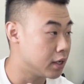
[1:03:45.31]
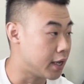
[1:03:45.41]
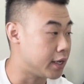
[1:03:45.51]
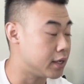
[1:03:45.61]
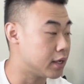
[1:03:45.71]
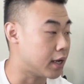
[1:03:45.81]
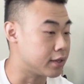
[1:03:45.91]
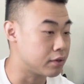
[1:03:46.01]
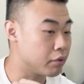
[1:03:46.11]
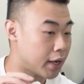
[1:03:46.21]
and
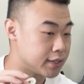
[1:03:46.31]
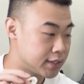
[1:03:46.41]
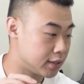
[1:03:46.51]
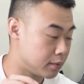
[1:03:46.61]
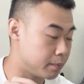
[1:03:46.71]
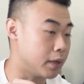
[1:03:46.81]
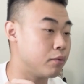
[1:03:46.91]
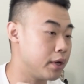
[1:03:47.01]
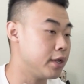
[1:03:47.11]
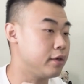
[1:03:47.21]
I said, but
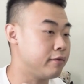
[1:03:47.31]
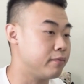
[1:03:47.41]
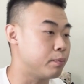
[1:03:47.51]
what if